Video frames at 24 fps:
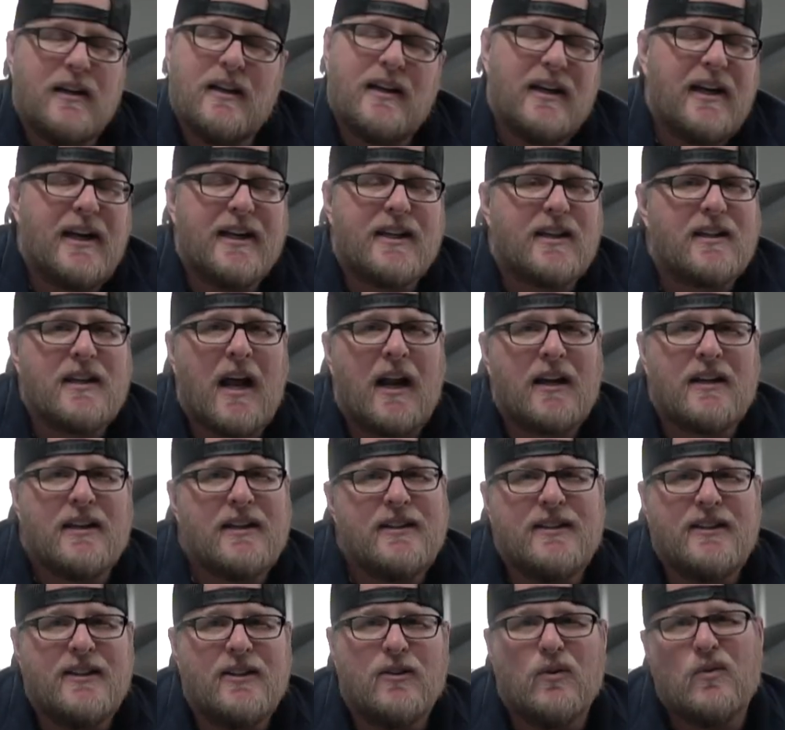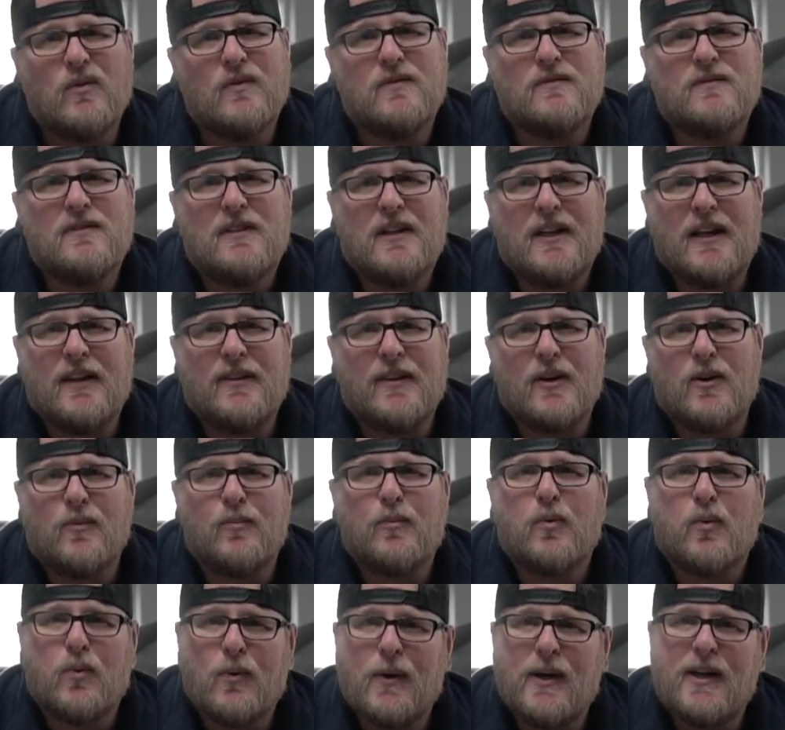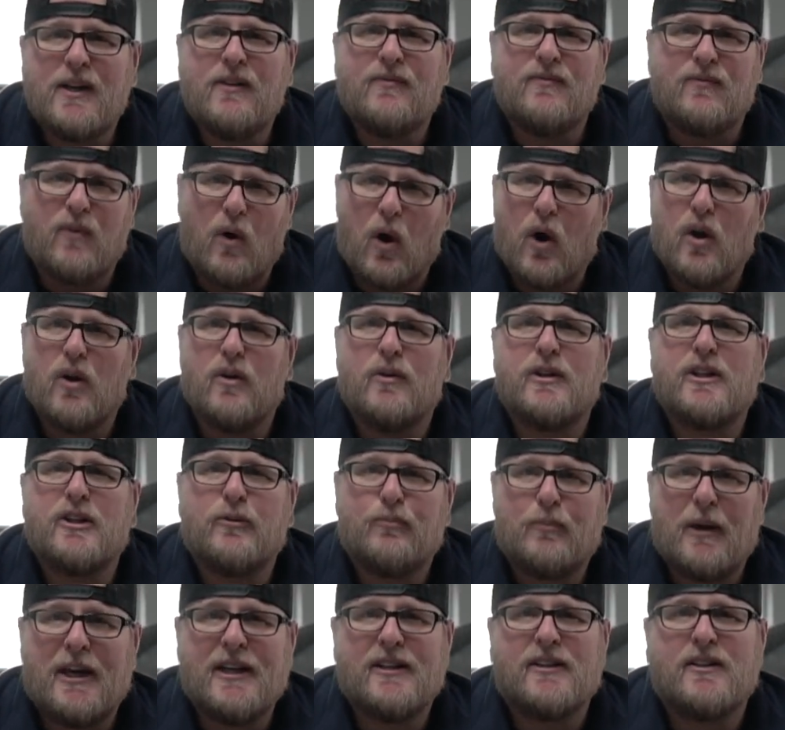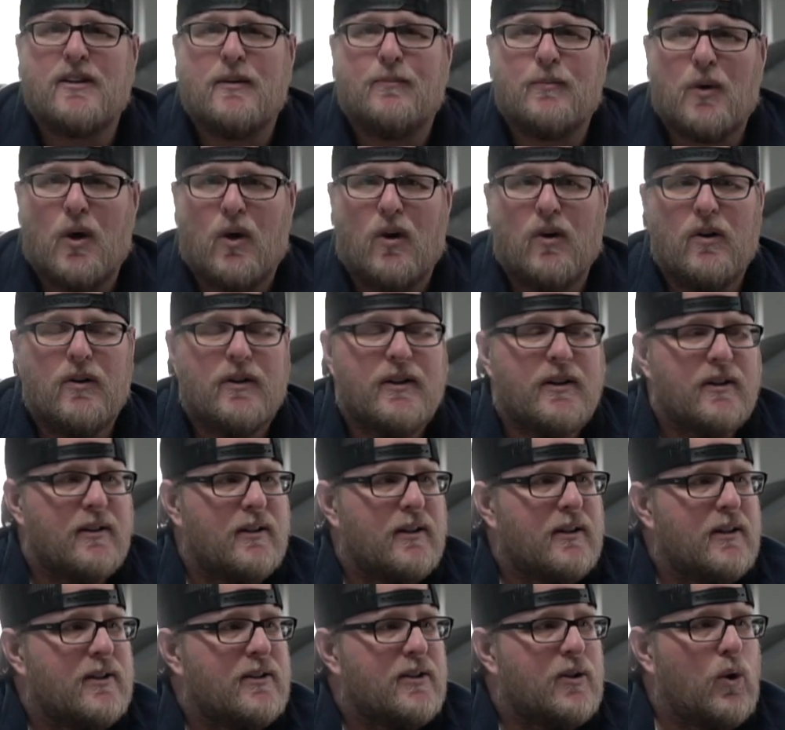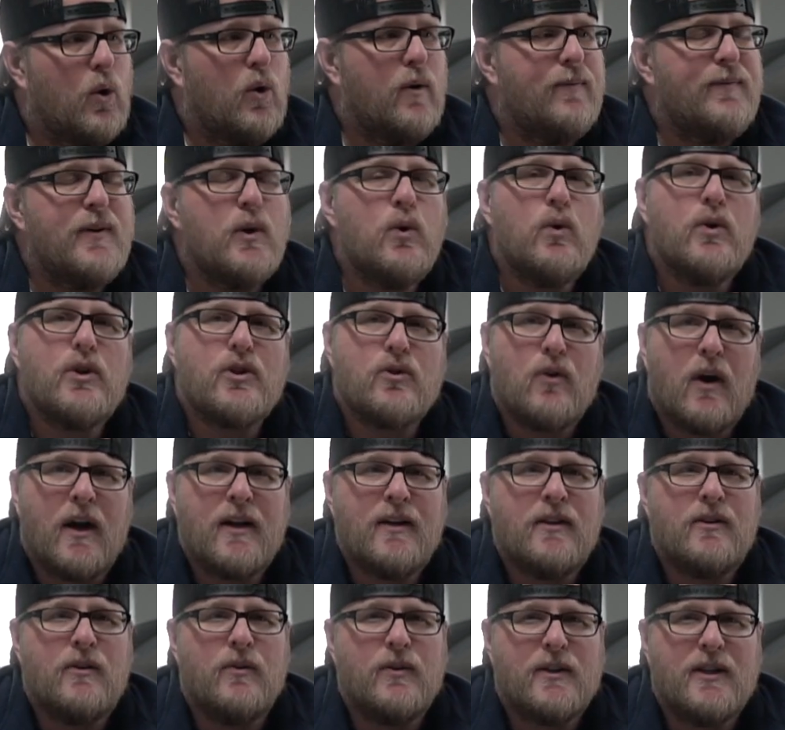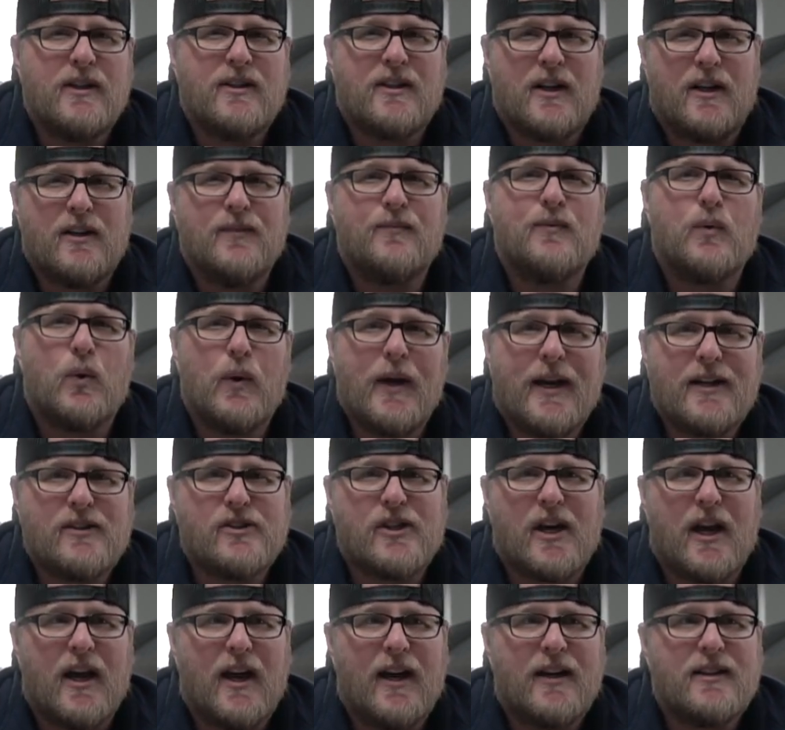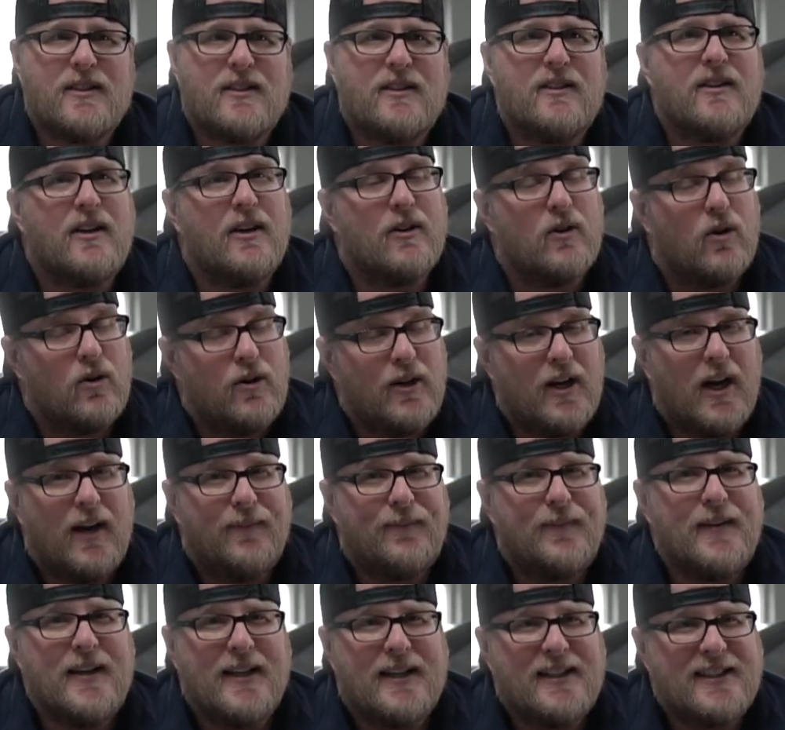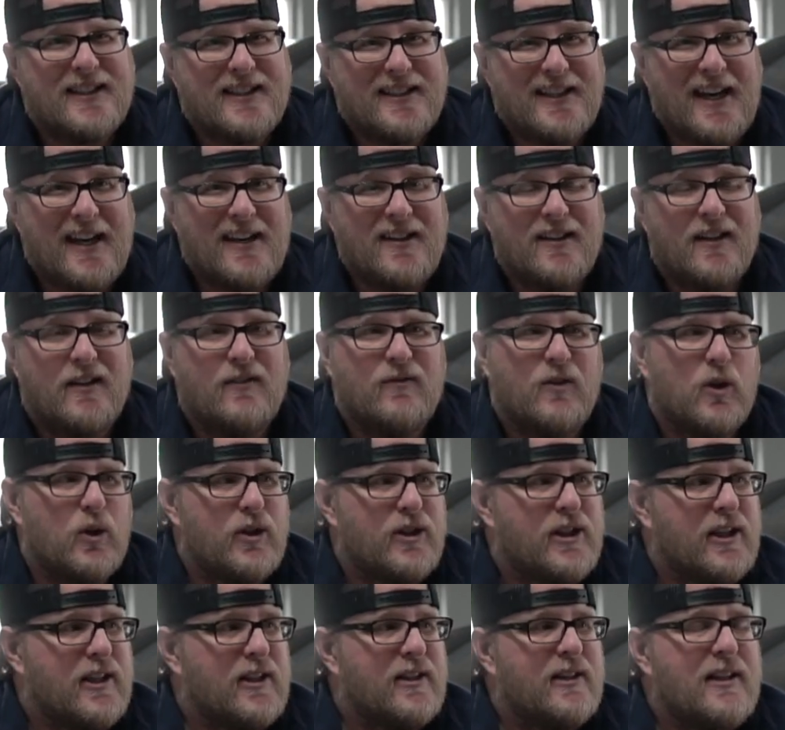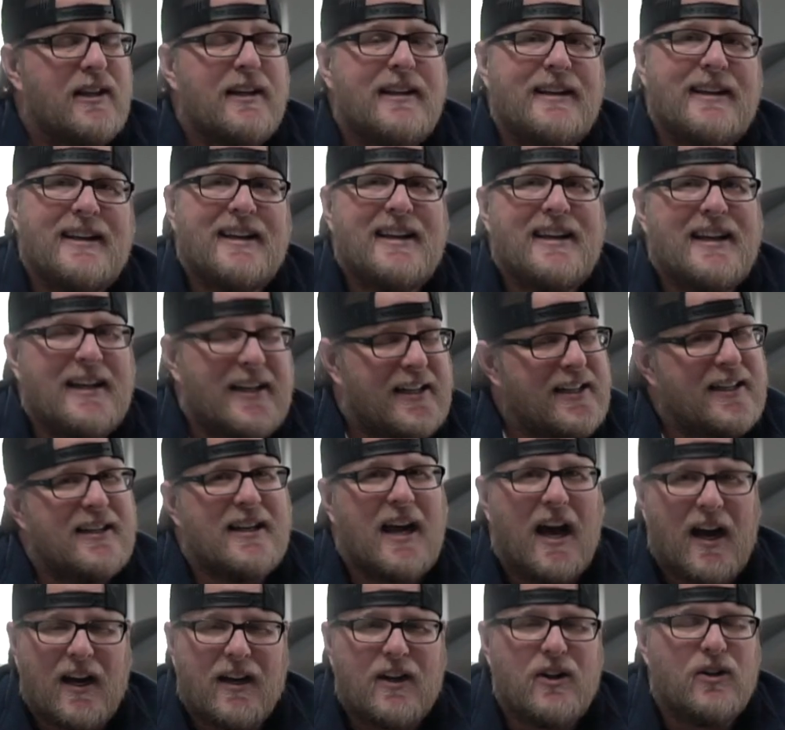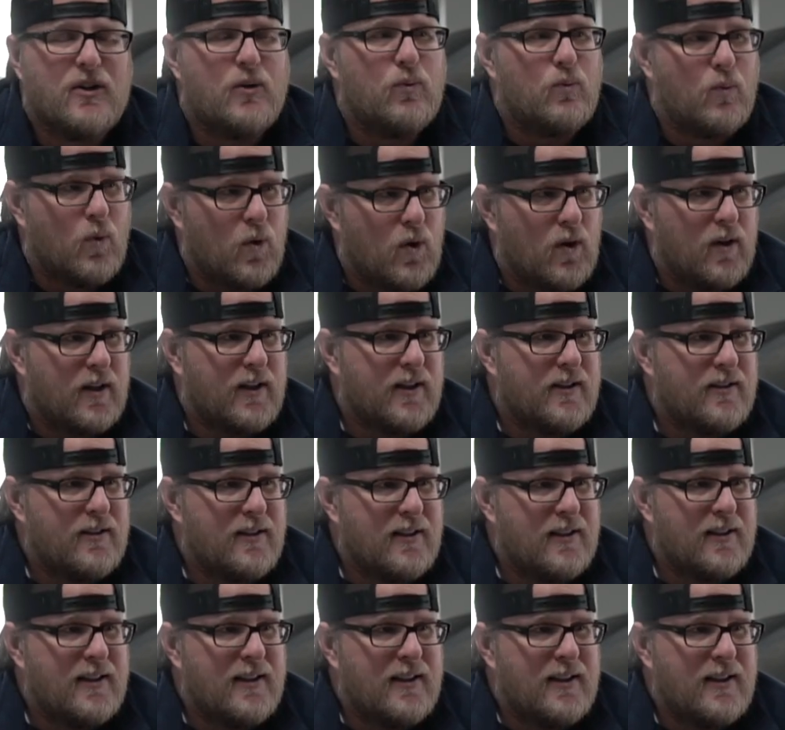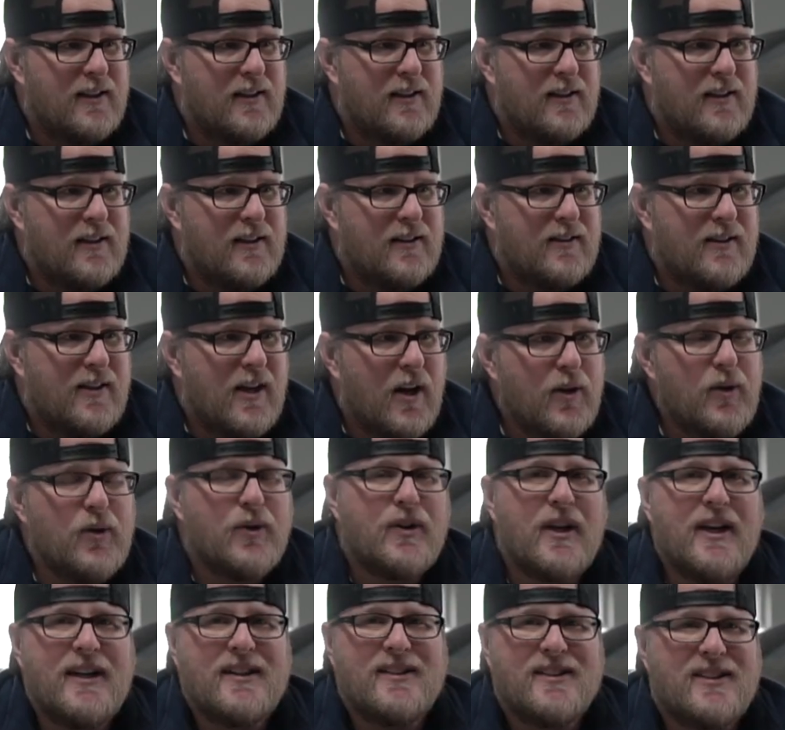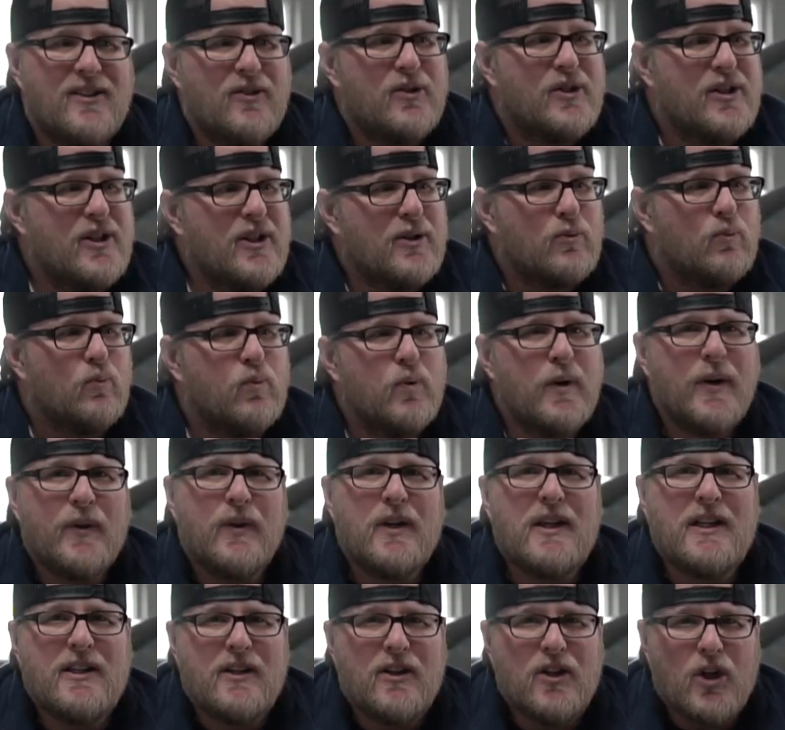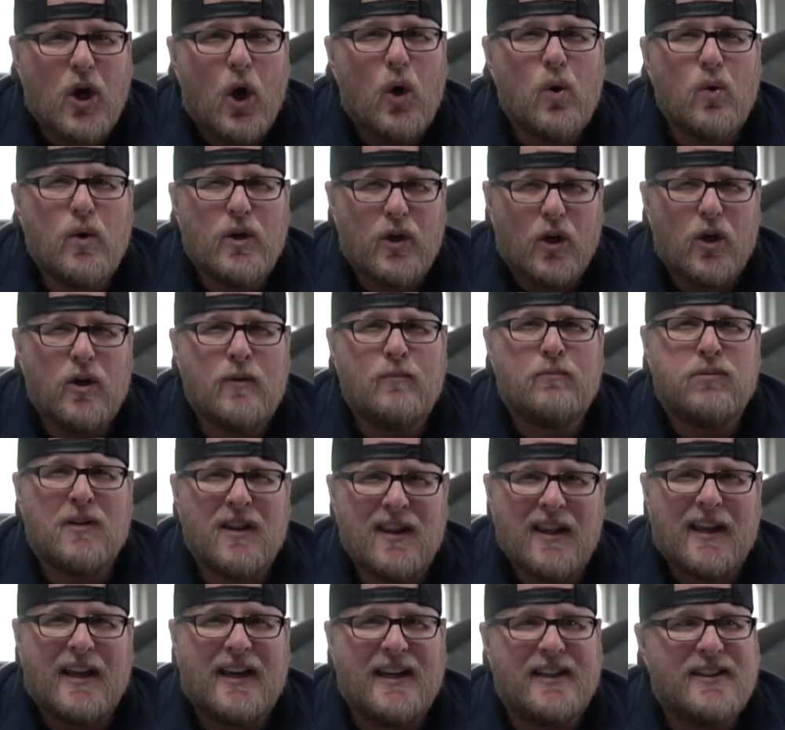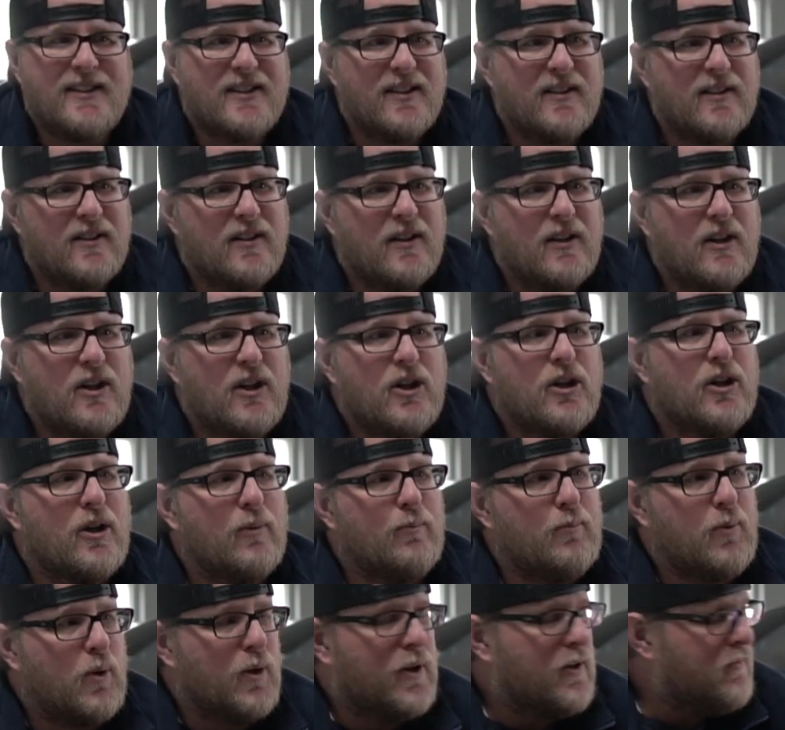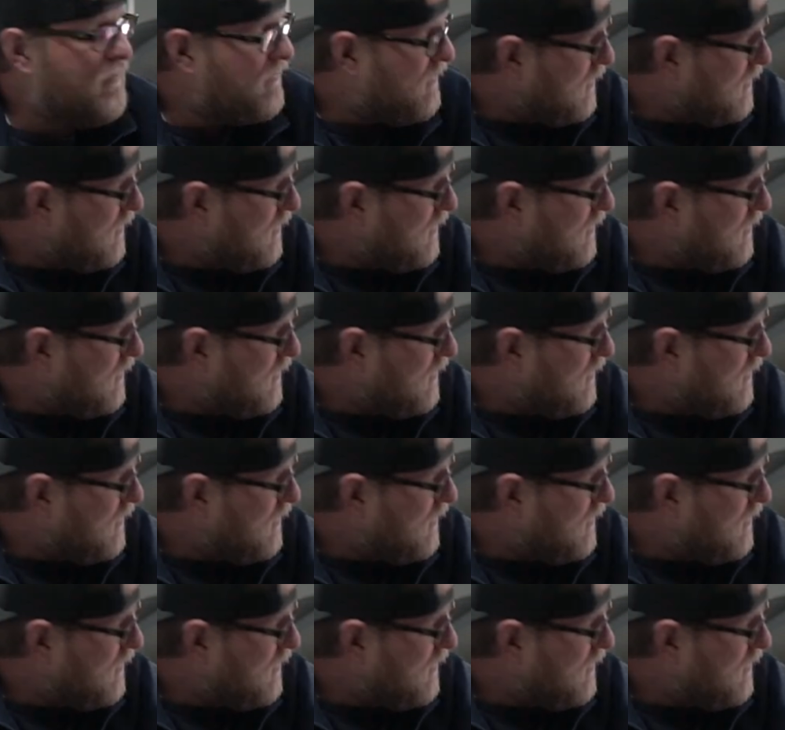It's not ideal, and they're pretty far spaced apart. So if you were trying to use a set of quick jacks that are not the extended version, it's not going to work. The other thing is there's just really no good place to put a